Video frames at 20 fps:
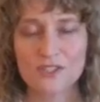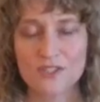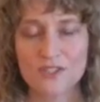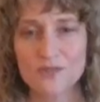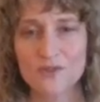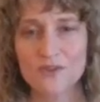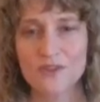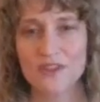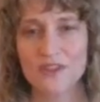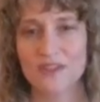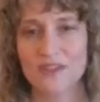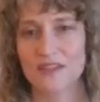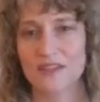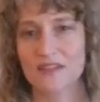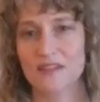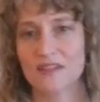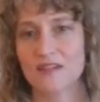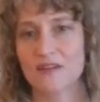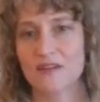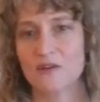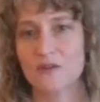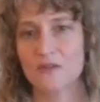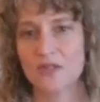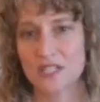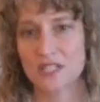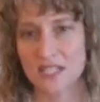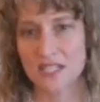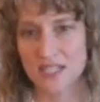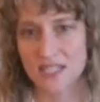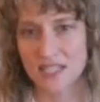do you think
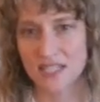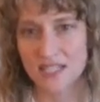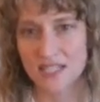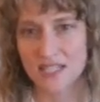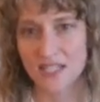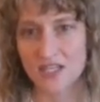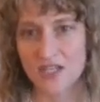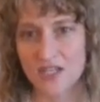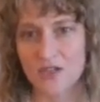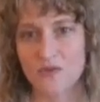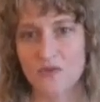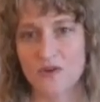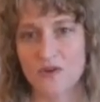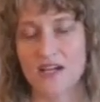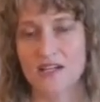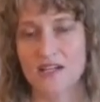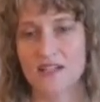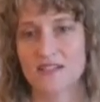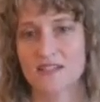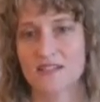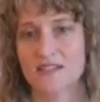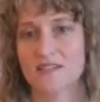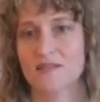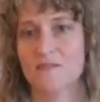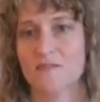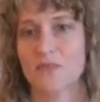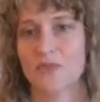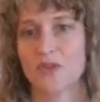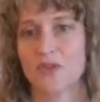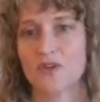OTs in the US
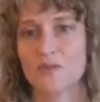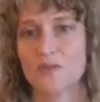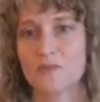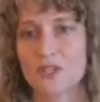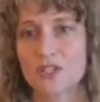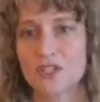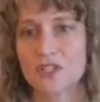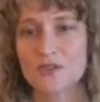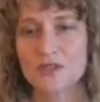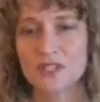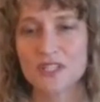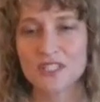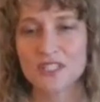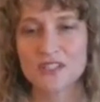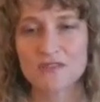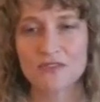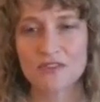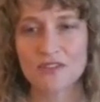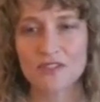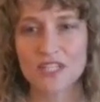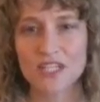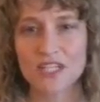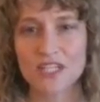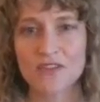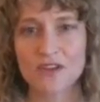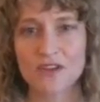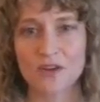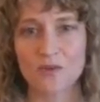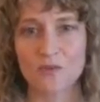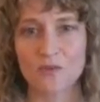could be doing differently
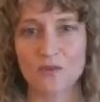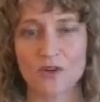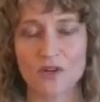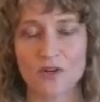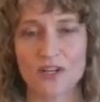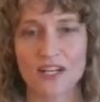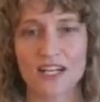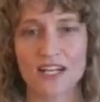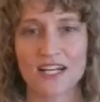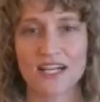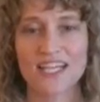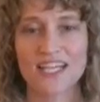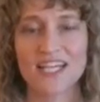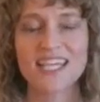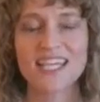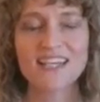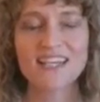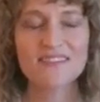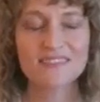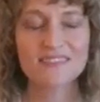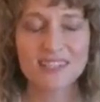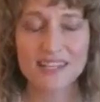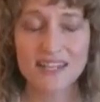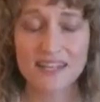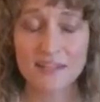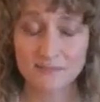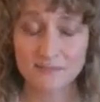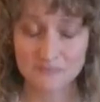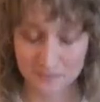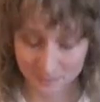in their work,
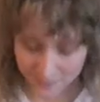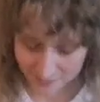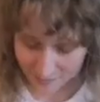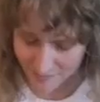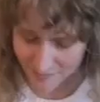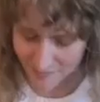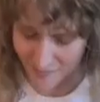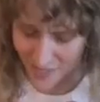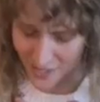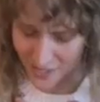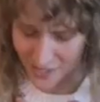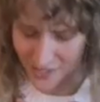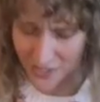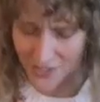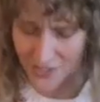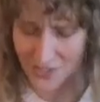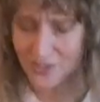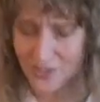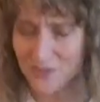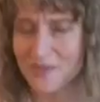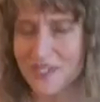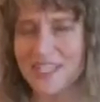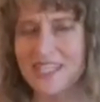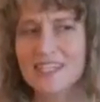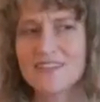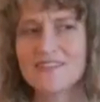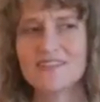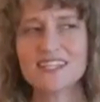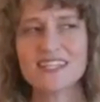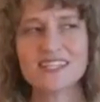even
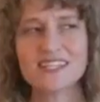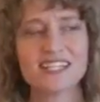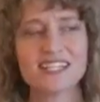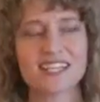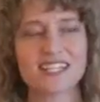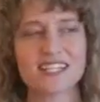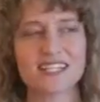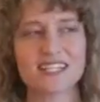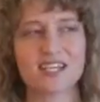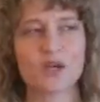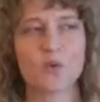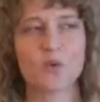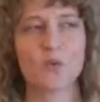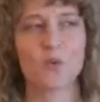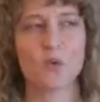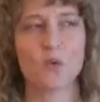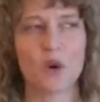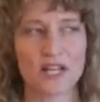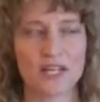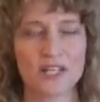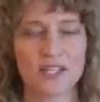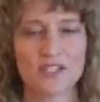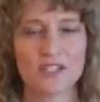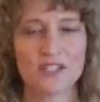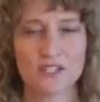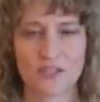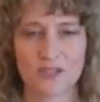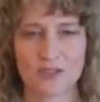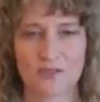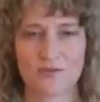in the next like 1
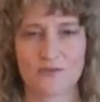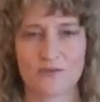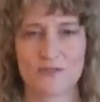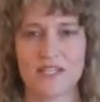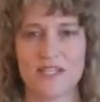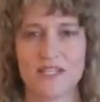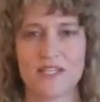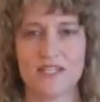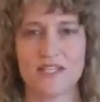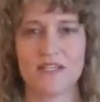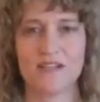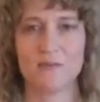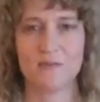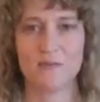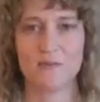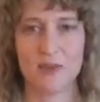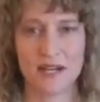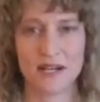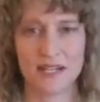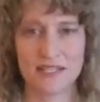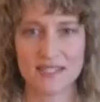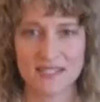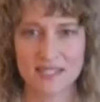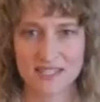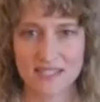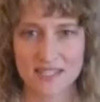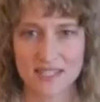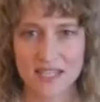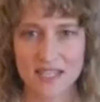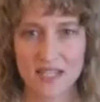to 3
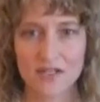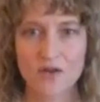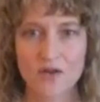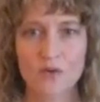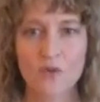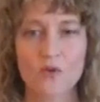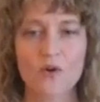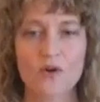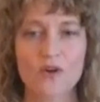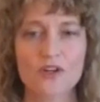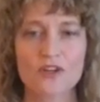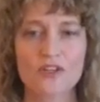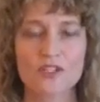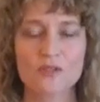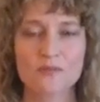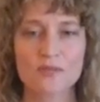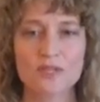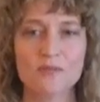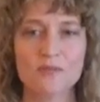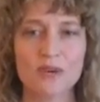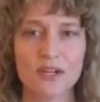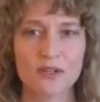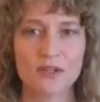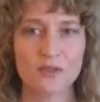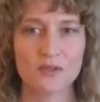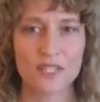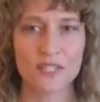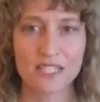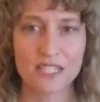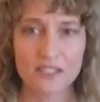months, in order to be
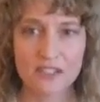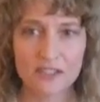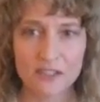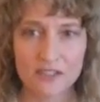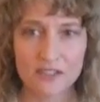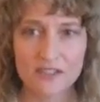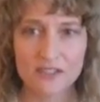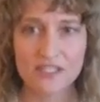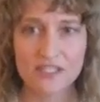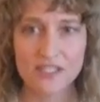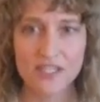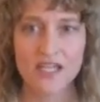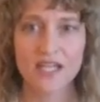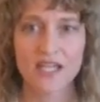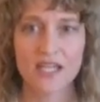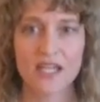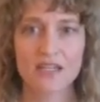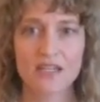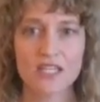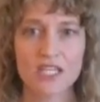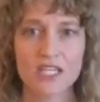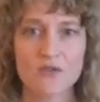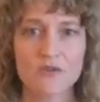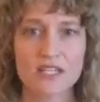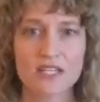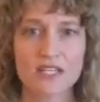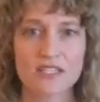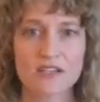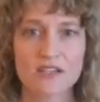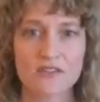better leaders in the
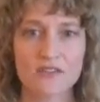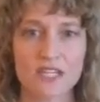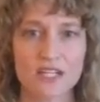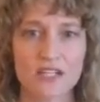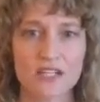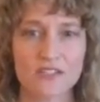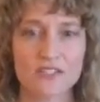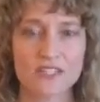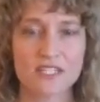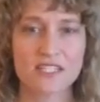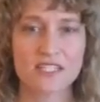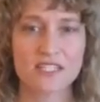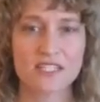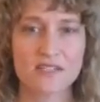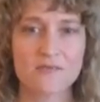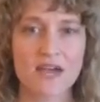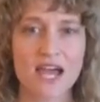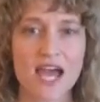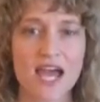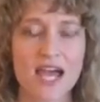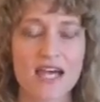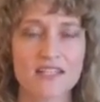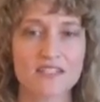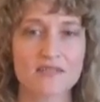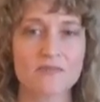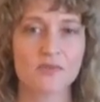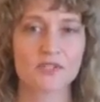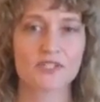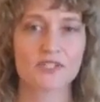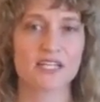US healthcare system as
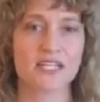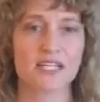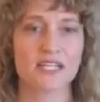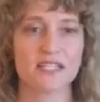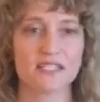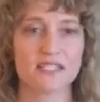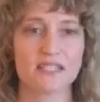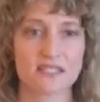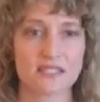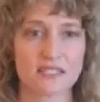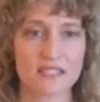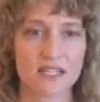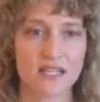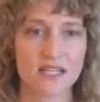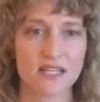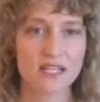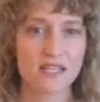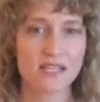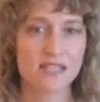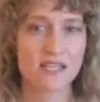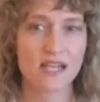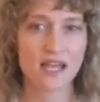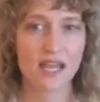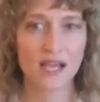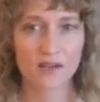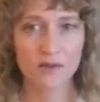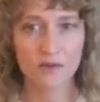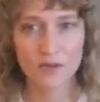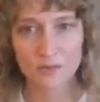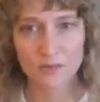it pertains to
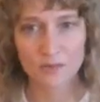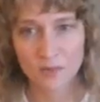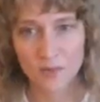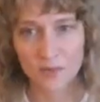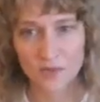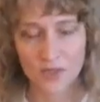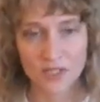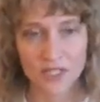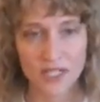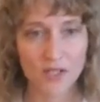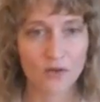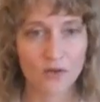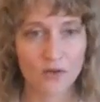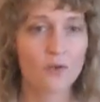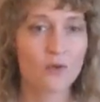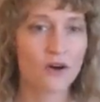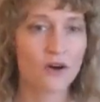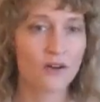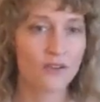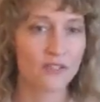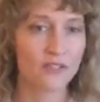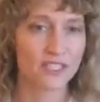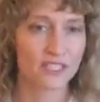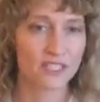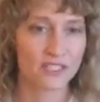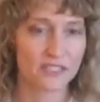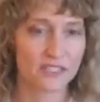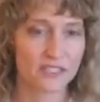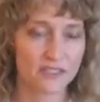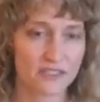equitable and
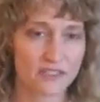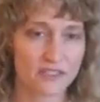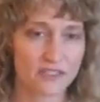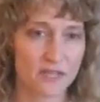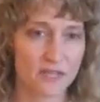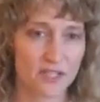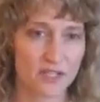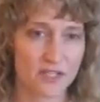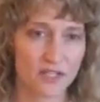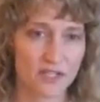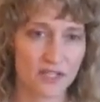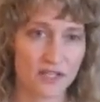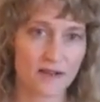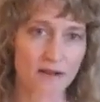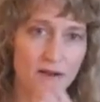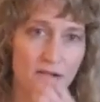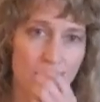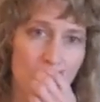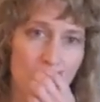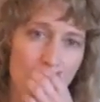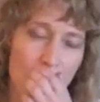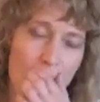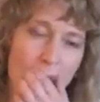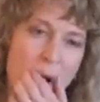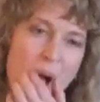quality dementia care?